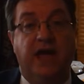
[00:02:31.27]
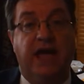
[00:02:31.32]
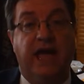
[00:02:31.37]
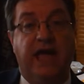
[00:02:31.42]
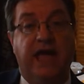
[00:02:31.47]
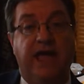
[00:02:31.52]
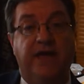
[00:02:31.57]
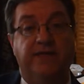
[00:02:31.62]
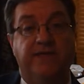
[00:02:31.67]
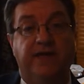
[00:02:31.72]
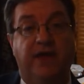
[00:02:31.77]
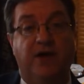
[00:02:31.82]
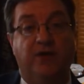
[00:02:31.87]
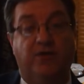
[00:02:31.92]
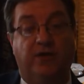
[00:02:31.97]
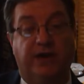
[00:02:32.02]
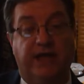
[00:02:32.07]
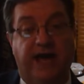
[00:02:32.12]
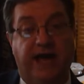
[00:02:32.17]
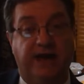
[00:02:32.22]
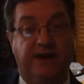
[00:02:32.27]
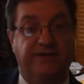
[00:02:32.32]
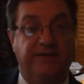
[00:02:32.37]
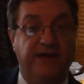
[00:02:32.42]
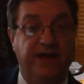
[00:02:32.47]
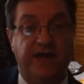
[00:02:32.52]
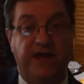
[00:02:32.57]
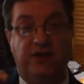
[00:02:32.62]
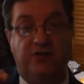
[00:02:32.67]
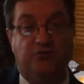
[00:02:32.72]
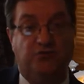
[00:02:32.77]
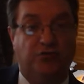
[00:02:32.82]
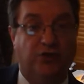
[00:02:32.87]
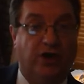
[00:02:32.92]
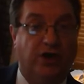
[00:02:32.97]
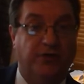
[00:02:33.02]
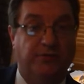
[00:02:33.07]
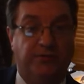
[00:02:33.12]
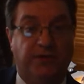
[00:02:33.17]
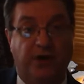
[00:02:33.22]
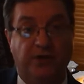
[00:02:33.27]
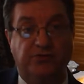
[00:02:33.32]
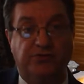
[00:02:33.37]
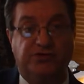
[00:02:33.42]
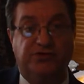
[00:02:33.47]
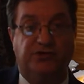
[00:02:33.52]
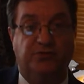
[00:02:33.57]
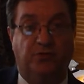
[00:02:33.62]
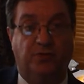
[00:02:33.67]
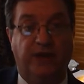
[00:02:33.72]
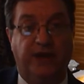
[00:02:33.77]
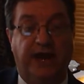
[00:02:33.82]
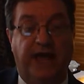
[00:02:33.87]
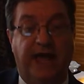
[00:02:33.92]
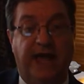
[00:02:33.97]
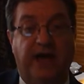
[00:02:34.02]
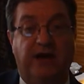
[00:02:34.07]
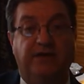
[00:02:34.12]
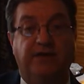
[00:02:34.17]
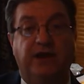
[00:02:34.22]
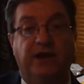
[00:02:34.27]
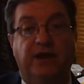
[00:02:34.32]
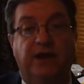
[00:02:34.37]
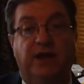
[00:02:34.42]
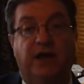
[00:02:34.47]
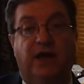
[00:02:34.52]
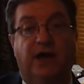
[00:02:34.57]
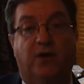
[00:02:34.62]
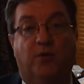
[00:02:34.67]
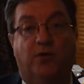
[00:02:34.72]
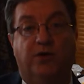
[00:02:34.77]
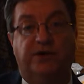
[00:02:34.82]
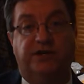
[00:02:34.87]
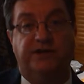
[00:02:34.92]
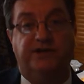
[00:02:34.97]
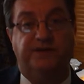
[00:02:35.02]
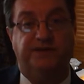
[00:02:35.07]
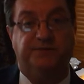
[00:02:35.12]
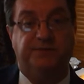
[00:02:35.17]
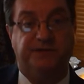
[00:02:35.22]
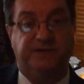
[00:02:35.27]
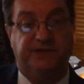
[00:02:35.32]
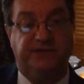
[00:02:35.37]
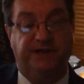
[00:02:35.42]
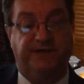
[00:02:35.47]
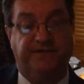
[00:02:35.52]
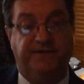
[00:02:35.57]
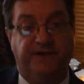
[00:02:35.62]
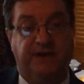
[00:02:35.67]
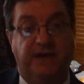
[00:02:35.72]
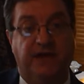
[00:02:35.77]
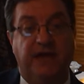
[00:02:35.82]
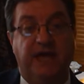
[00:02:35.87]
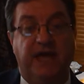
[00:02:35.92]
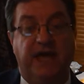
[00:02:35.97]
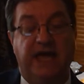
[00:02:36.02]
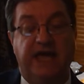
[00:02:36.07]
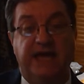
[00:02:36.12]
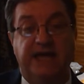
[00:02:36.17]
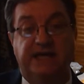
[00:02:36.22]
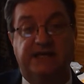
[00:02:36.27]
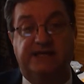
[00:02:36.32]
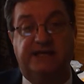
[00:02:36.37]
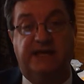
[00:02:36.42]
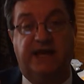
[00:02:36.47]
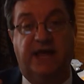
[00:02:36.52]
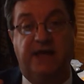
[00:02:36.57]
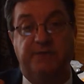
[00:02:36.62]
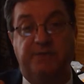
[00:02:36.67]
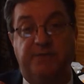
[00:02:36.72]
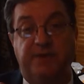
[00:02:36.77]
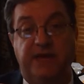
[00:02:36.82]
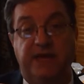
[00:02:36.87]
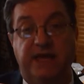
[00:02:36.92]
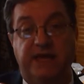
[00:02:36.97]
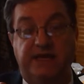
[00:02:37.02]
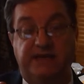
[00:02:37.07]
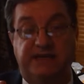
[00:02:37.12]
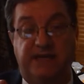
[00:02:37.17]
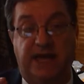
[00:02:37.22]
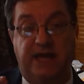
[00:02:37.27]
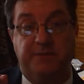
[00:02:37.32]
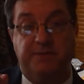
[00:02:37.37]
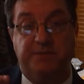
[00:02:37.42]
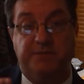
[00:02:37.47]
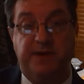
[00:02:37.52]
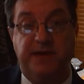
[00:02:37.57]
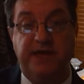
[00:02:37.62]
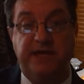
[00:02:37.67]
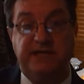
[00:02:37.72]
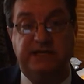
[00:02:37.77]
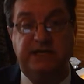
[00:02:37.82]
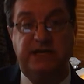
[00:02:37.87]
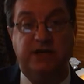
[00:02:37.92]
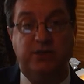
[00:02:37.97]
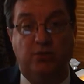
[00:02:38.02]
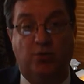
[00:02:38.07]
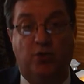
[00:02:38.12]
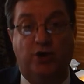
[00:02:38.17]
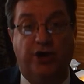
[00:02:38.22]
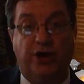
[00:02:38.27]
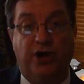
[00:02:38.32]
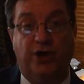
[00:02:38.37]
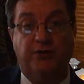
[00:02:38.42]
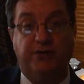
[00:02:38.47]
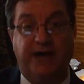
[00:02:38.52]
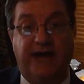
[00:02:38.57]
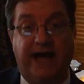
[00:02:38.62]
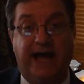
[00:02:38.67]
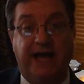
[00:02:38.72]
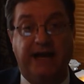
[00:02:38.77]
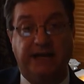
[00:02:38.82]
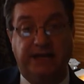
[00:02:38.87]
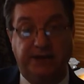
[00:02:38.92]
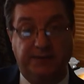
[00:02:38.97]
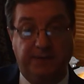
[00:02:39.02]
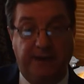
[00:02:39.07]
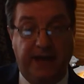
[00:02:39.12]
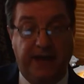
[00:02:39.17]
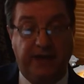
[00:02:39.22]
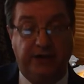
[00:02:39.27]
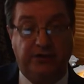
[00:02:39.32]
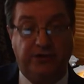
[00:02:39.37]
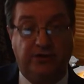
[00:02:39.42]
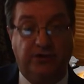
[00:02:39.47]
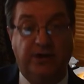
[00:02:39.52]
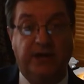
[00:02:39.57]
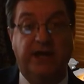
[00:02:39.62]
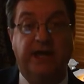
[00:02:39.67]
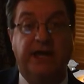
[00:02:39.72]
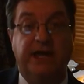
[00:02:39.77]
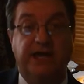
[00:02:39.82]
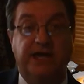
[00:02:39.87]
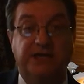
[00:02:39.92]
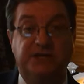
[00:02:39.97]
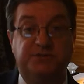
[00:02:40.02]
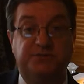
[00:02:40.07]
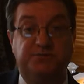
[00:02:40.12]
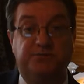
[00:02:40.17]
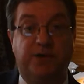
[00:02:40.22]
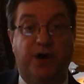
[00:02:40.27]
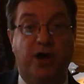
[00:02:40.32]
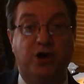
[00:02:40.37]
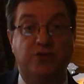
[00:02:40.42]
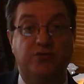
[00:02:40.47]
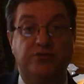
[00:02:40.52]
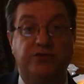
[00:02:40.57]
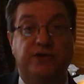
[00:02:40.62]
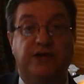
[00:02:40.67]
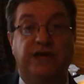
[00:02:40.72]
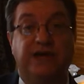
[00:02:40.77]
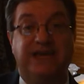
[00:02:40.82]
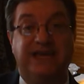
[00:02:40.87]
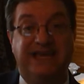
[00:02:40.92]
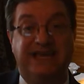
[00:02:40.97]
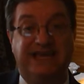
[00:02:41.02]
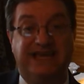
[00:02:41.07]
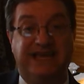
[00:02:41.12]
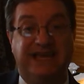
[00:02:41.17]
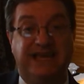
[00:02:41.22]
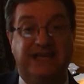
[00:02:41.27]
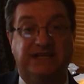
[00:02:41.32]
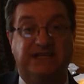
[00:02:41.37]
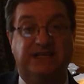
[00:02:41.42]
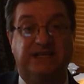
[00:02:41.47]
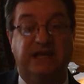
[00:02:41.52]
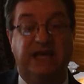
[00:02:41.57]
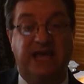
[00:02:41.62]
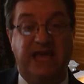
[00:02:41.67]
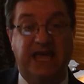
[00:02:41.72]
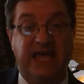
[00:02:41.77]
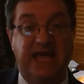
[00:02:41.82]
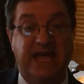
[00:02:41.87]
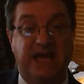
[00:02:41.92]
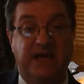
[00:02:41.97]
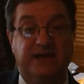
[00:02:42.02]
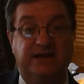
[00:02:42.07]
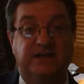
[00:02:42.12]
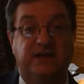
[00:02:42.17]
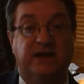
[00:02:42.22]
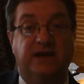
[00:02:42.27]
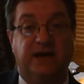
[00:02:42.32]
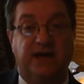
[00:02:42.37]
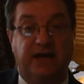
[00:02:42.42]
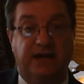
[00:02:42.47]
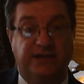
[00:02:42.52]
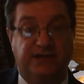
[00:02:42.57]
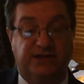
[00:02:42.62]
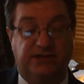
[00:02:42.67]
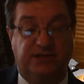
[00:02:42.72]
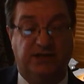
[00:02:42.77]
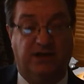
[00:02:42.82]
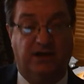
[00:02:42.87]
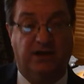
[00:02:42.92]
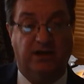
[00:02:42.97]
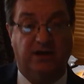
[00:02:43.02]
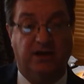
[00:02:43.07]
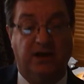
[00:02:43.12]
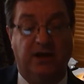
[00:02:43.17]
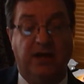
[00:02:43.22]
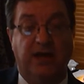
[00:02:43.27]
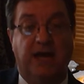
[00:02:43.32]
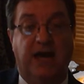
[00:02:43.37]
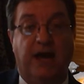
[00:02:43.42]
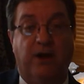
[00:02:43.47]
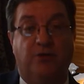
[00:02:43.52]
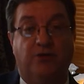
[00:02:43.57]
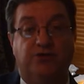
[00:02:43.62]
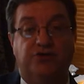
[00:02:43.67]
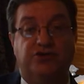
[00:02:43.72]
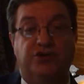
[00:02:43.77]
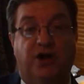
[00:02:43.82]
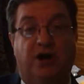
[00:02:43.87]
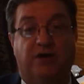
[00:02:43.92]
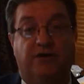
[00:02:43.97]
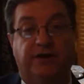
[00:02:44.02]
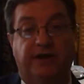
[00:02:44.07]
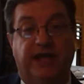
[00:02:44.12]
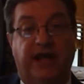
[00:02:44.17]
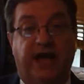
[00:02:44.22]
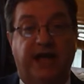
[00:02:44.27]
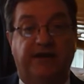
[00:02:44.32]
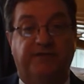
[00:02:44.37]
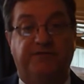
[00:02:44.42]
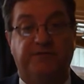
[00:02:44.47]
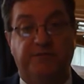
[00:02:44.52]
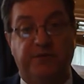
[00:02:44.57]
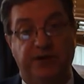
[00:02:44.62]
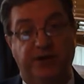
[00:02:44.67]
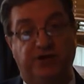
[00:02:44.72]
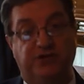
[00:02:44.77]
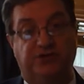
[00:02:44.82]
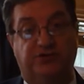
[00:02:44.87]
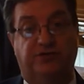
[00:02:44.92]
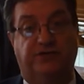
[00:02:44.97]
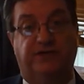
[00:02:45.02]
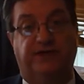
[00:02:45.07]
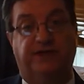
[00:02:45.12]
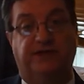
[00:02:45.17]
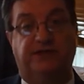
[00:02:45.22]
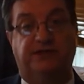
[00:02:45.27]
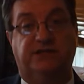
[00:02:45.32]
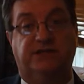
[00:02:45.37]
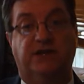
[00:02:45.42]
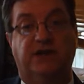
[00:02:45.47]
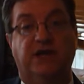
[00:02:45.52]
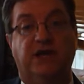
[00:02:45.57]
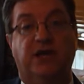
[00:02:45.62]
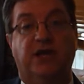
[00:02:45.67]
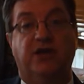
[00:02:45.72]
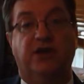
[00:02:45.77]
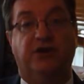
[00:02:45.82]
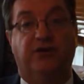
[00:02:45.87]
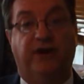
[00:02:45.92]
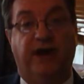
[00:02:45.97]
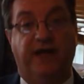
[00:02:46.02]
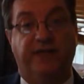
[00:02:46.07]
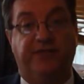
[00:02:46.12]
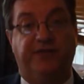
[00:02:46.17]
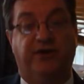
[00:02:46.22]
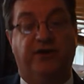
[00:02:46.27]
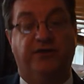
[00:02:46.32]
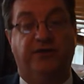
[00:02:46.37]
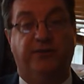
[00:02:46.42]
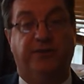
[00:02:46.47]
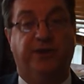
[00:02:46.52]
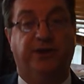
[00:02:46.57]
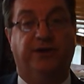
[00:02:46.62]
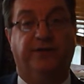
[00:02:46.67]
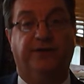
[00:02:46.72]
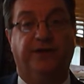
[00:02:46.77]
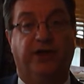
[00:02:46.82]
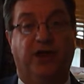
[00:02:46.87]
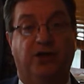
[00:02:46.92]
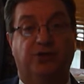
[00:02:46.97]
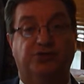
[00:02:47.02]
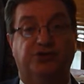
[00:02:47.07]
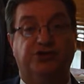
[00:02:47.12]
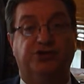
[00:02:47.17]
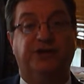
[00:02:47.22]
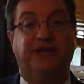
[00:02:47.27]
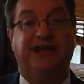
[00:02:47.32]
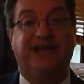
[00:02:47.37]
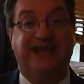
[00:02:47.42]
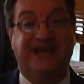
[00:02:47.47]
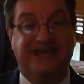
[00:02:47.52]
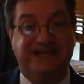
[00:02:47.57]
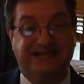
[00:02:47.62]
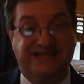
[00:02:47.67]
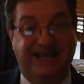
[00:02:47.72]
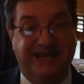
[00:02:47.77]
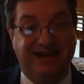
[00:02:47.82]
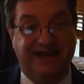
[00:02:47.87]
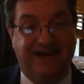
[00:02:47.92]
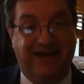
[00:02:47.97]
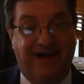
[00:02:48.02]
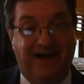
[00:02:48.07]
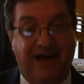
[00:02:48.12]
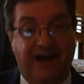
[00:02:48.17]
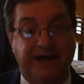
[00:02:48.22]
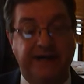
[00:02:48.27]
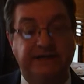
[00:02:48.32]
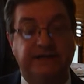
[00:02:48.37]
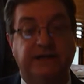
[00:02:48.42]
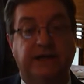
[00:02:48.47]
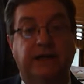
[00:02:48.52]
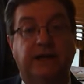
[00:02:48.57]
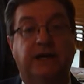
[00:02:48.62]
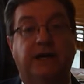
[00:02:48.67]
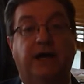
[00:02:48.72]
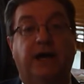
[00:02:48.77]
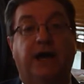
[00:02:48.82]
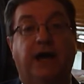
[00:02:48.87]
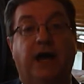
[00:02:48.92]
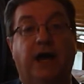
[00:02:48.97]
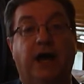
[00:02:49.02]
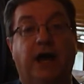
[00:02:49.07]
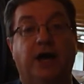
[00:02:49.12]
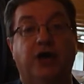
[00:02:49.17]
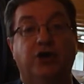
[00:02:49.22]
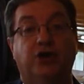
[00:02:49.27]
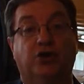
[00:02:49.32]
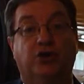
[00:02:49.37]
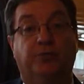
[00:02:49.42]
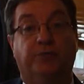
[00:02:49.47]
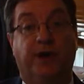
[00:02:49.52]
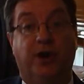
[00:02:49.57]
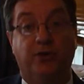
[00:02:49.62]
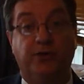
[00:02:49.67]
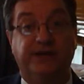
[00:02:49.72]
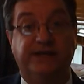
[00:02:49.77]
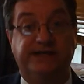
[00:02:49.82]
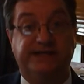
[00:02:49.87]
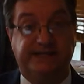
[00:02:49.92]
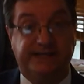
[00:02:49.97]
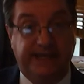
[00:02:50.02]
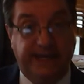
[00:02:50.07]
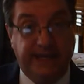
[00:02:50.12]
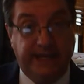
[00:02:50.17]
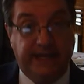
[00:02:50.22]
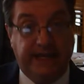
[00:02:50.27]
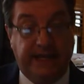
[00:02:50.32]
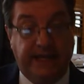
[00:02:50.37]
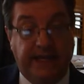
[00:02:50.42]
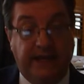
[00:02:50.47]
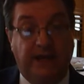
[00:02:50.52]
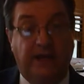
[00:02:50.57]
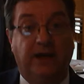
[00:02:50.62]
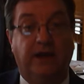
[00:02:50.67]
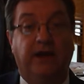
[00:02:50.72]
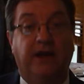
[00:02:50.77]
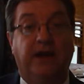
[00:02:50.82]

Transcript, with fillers: and they were kind of hit and run boats. Went out, uh, worked in the Pacific. He is in a he is a PT-109 commander. His boat gets hit and sunk. I want y'all to kind of picture this you're out there in the middle of the ocean. It's at night. Uh, your boat is sinking,